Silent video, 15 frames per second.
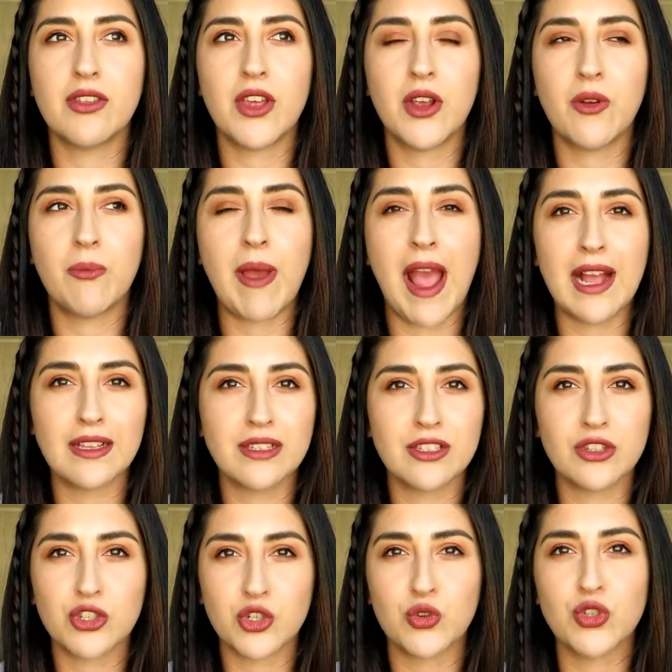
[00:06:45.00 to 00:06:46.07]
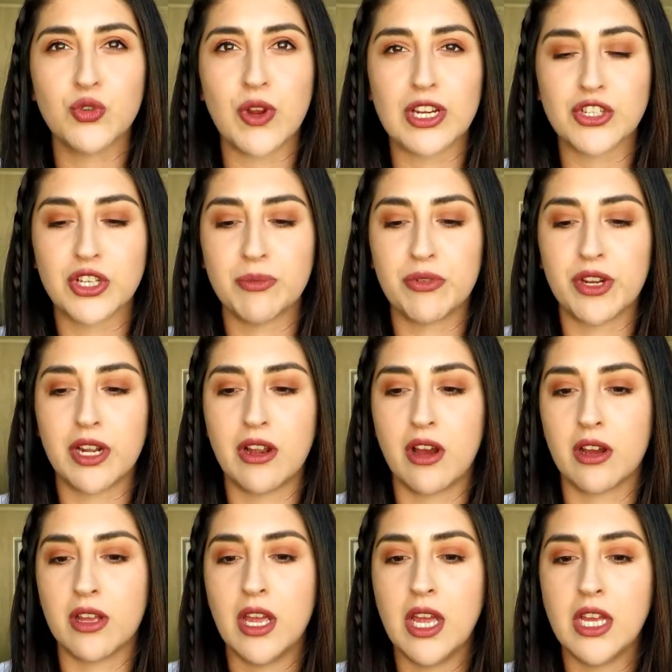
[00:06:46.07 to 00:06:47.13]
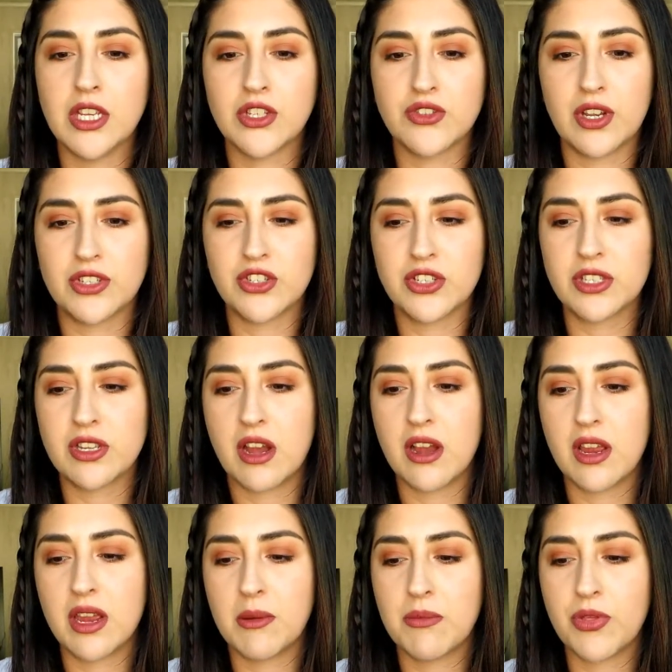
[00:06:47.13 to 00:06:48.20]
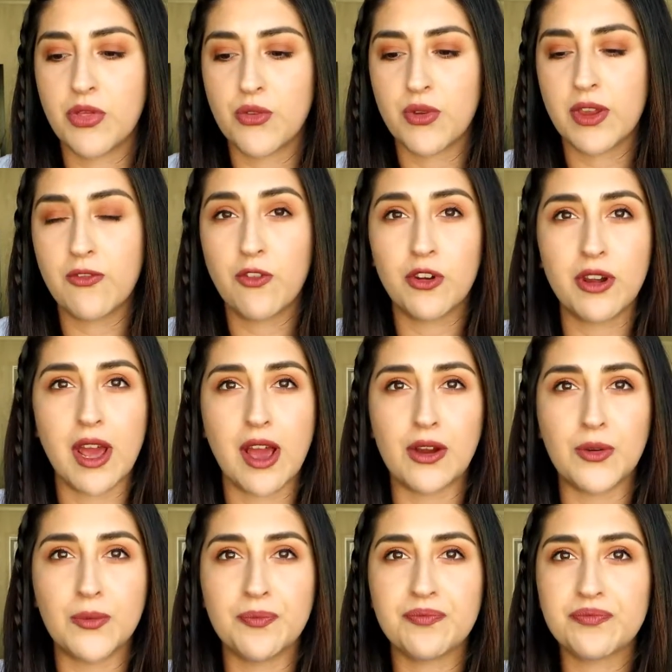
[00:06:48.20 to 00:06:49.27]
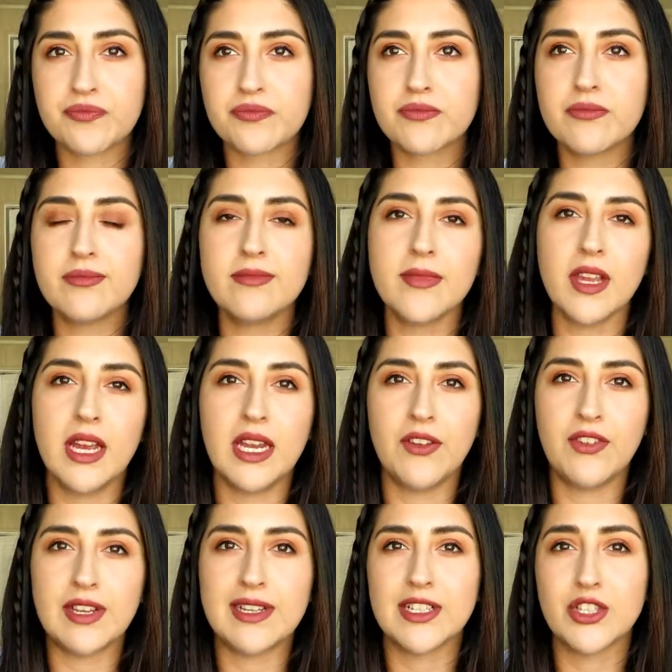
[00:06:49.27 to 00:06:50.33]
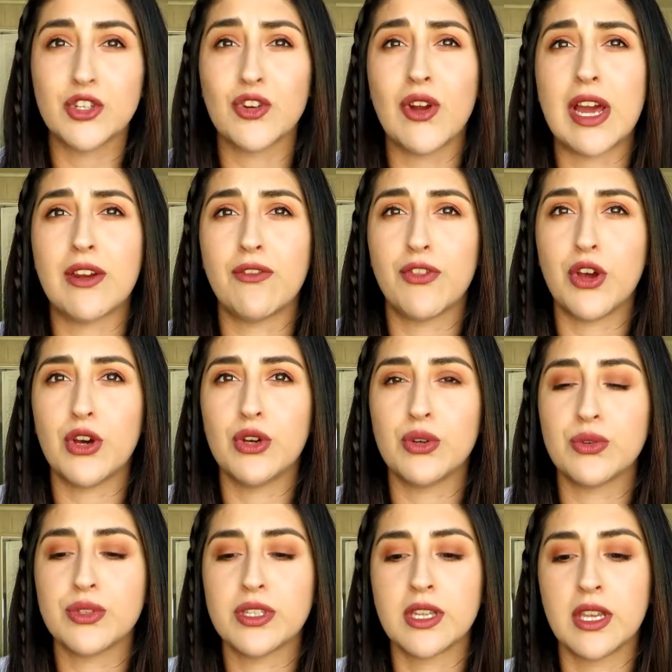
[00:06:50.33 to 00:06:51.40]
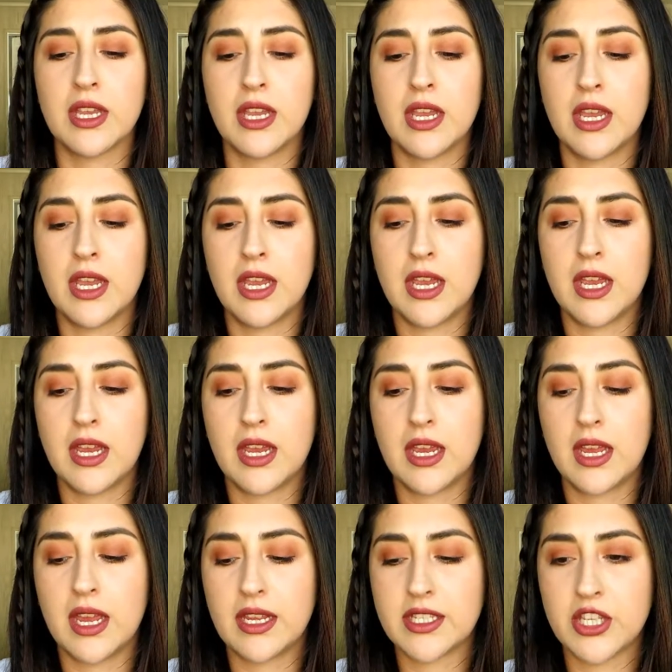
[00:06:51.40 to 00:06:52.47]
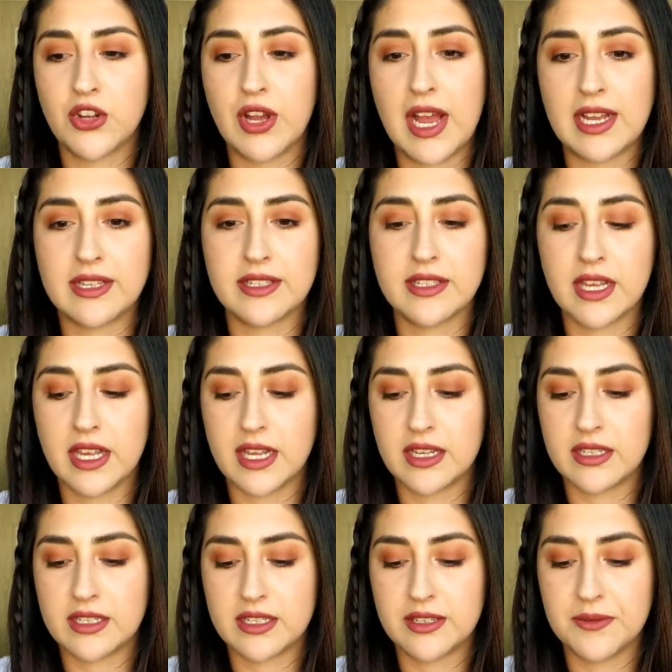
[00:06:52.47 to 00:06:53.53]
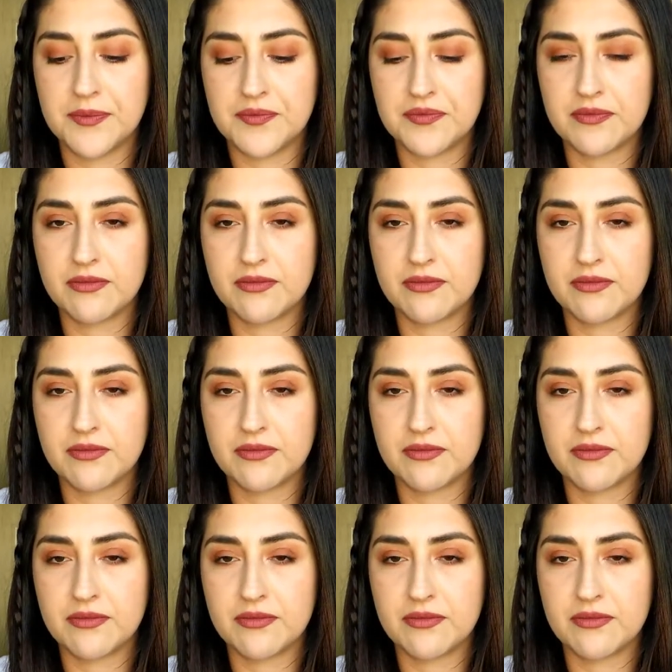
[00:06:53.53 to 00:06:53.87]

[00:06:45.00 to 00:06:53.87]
they were pants. The shorts were actually pretty long. So I just got him three for now. And if he does grow out of those, he still has these